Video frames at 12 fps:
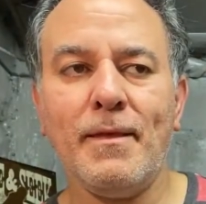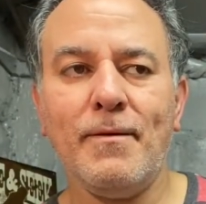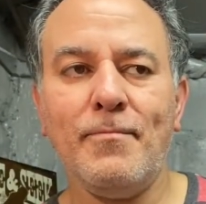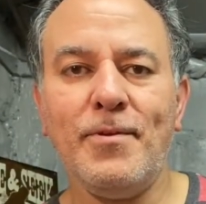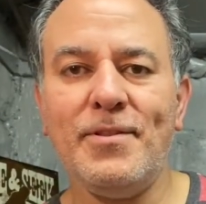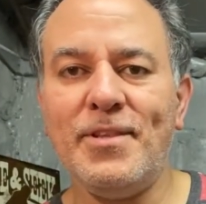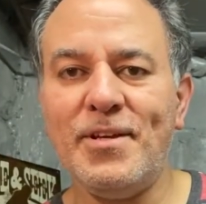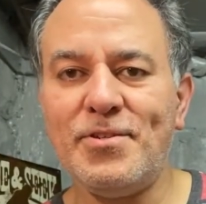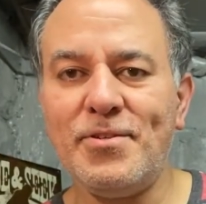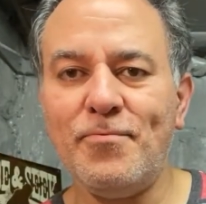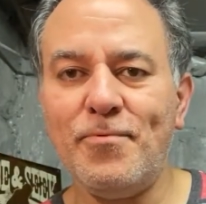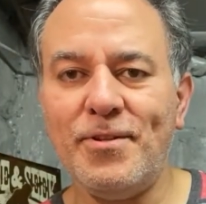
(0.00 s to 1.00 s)

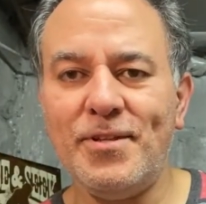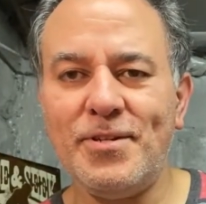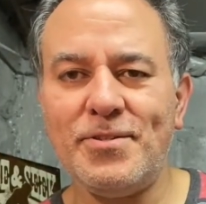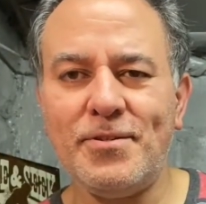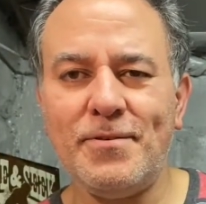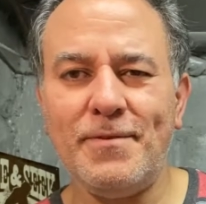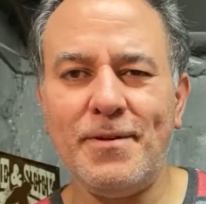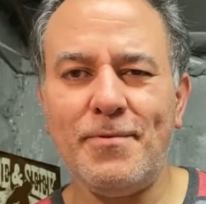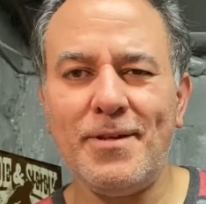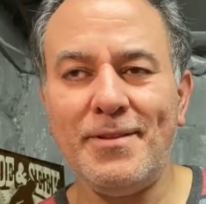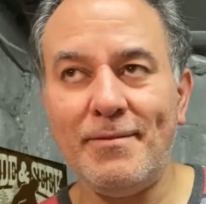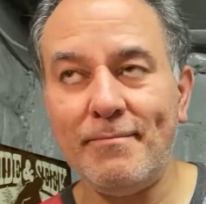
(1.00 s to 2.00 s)
rendition of it,
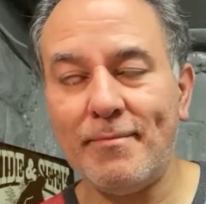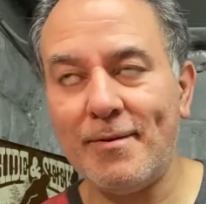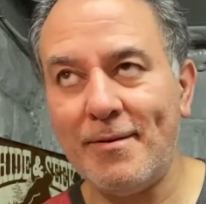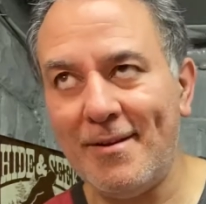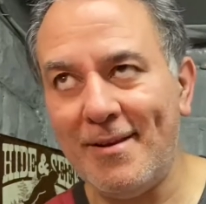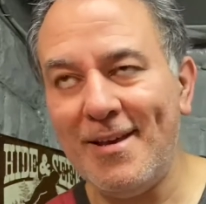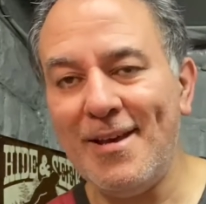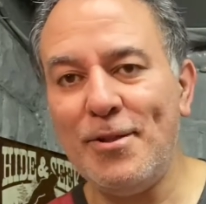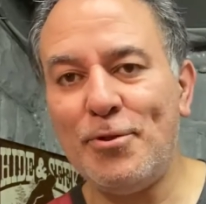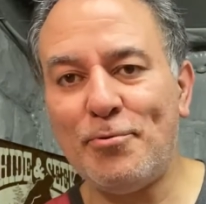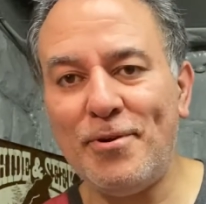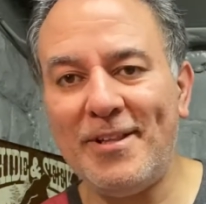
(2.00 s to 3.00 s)

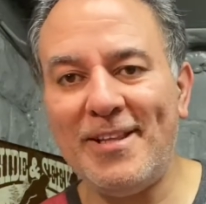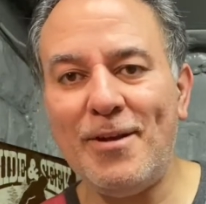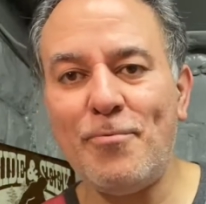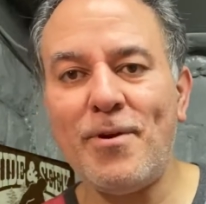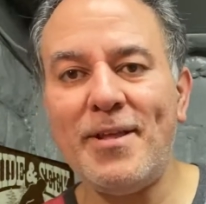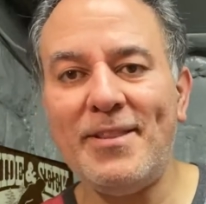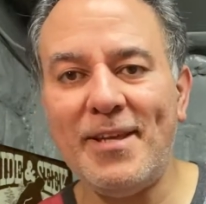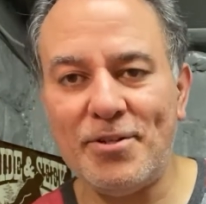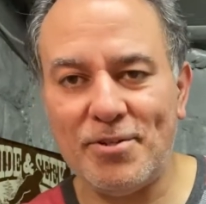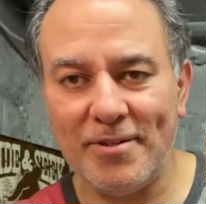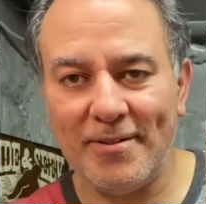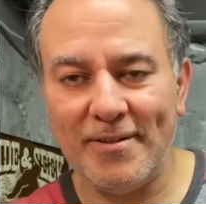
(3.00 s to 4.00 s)
3D
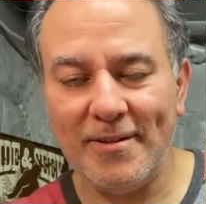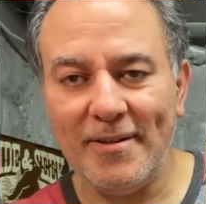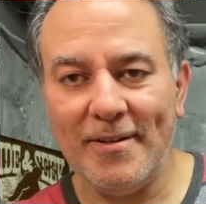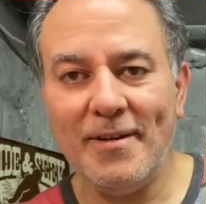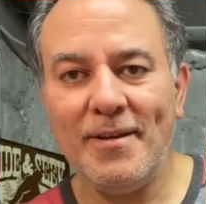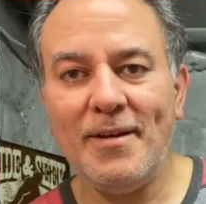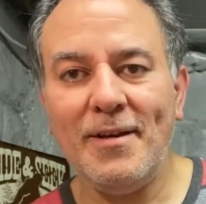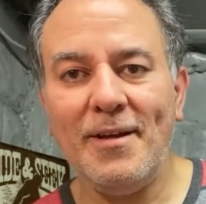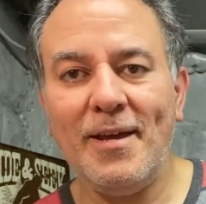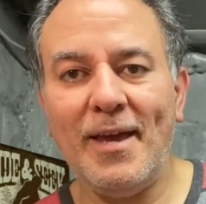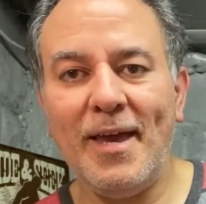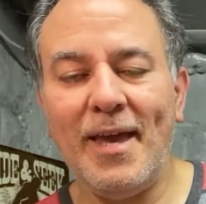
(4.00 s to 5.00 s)
rendition,
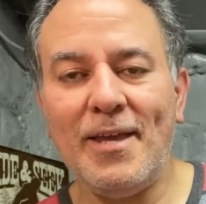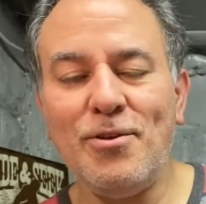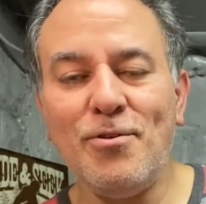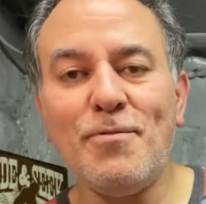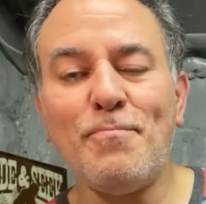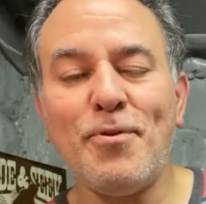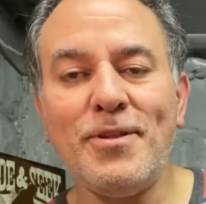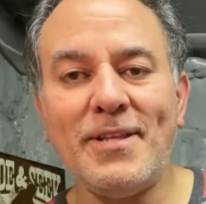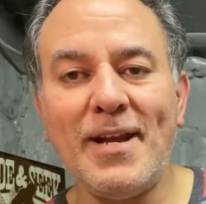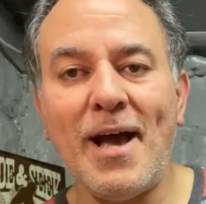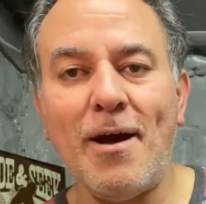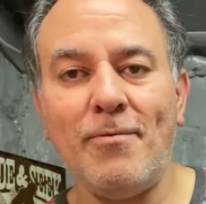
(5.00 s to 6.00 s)
and you could print
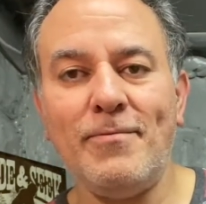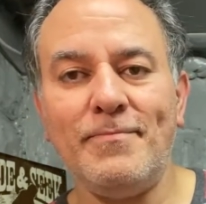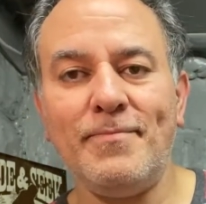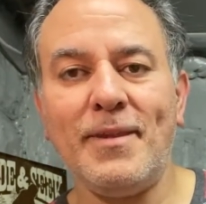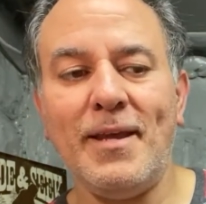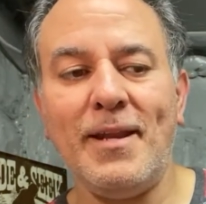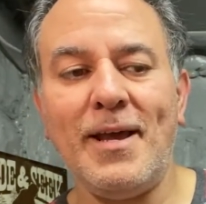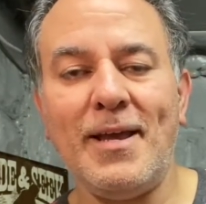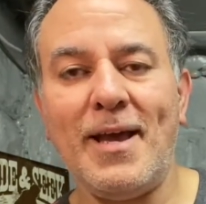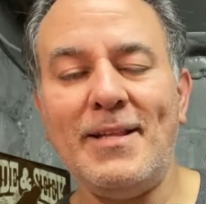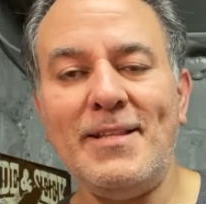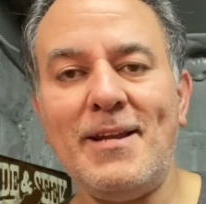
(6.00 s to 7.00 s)
it out. And
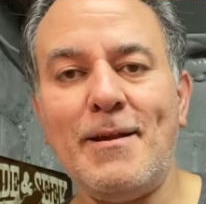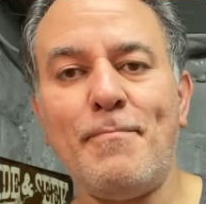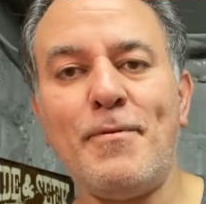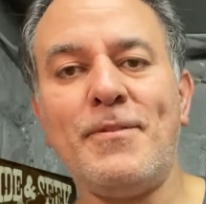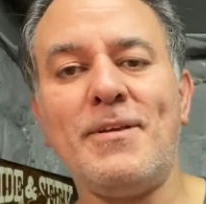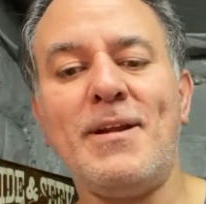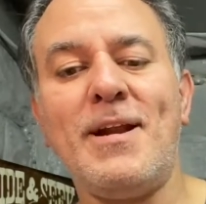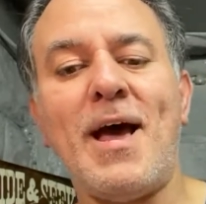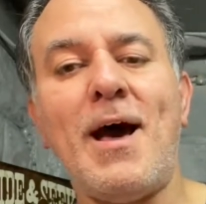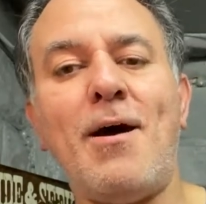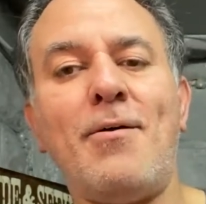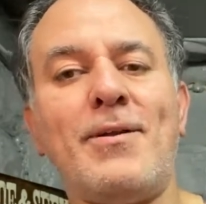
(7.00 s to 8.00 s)
I did. I printed it
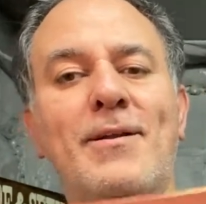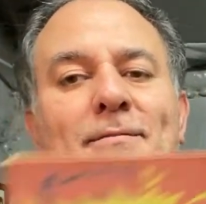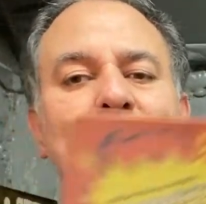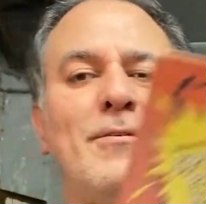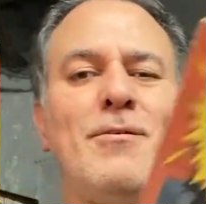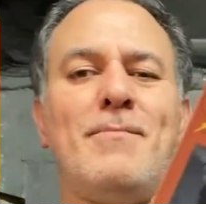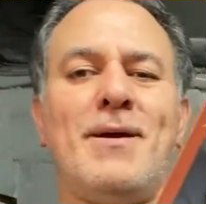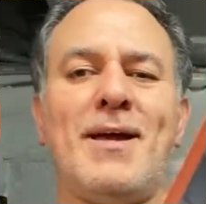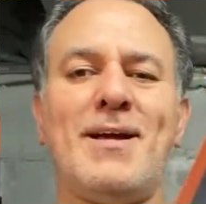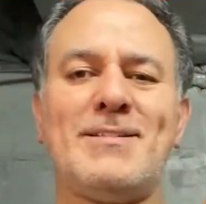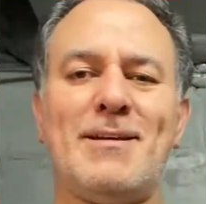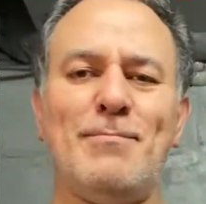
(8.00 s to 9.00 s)
out, and oh my
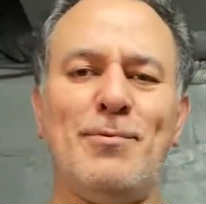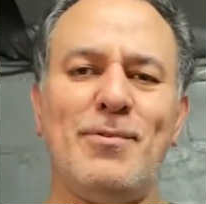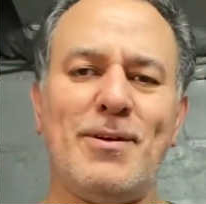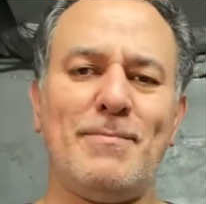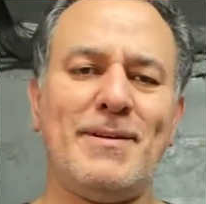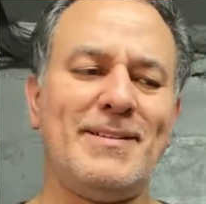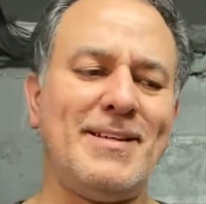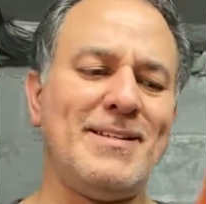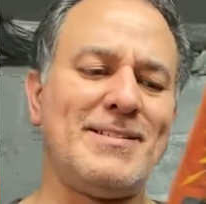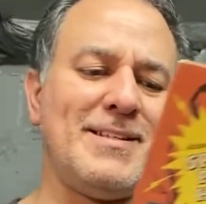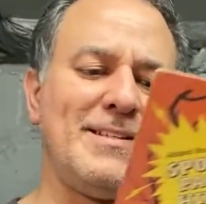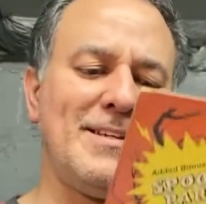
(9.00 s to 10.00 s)
gosh, I blew it up like
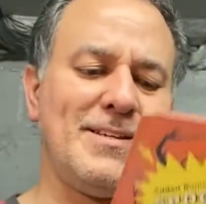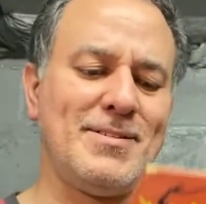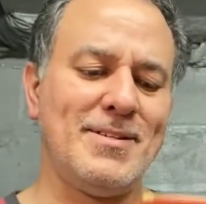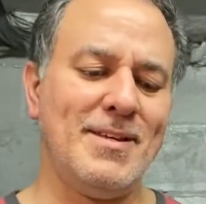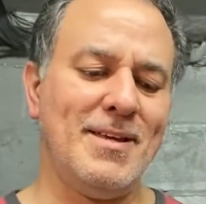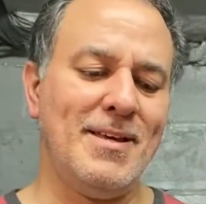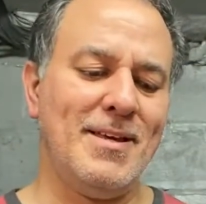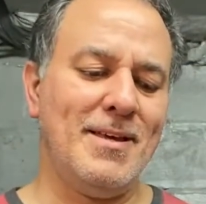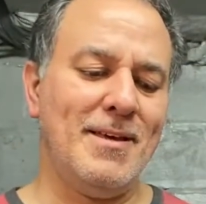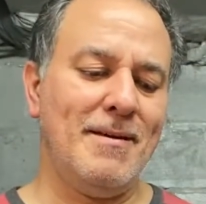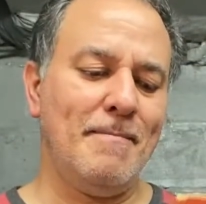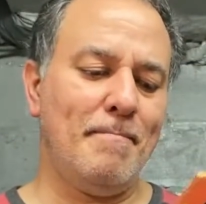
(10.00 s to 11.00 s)
this.
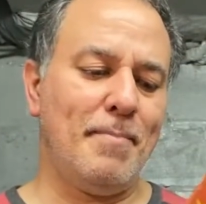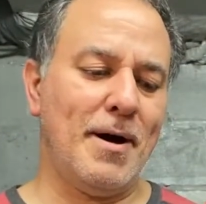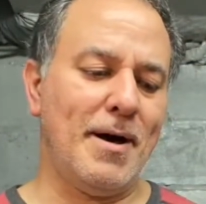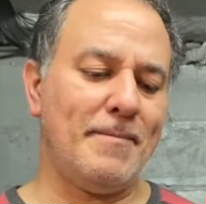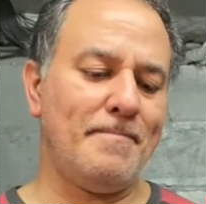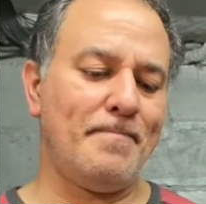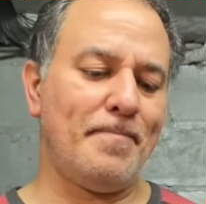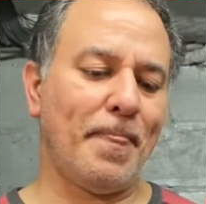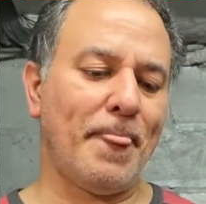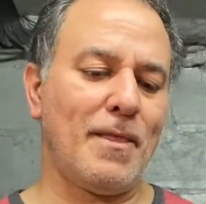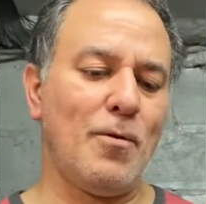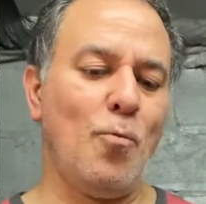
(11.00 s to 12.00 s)
But
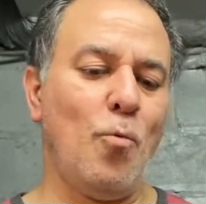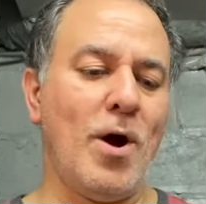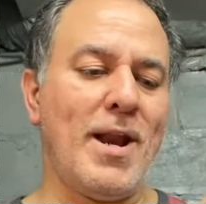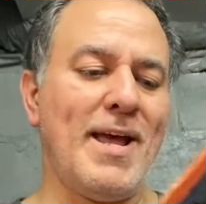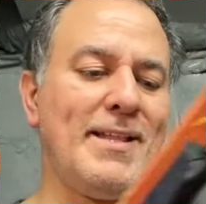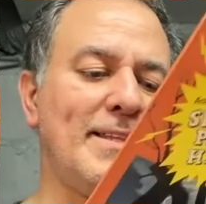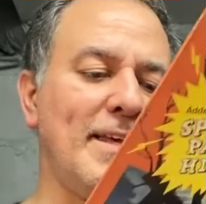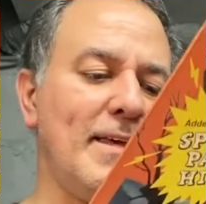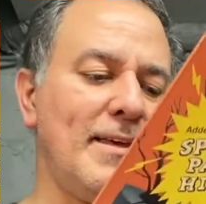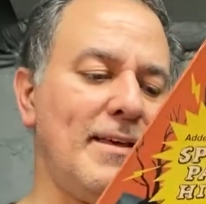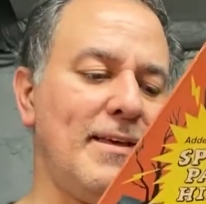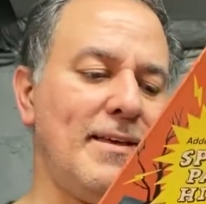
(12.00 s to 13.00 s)
what I
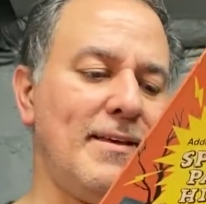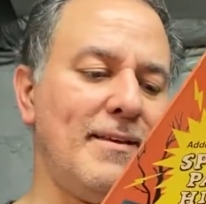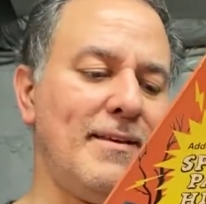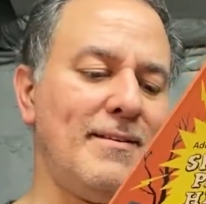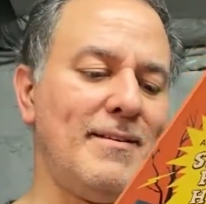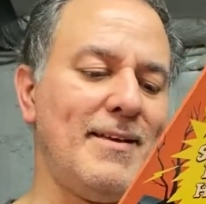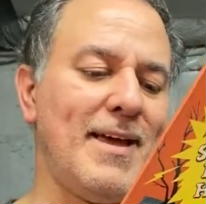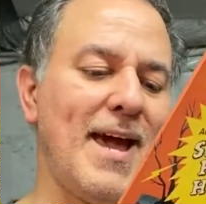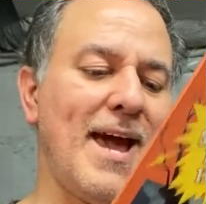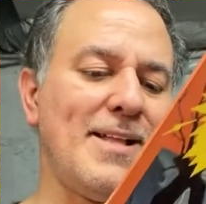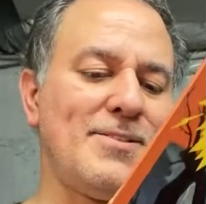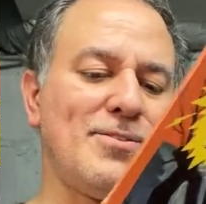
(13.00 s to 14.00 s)
think adds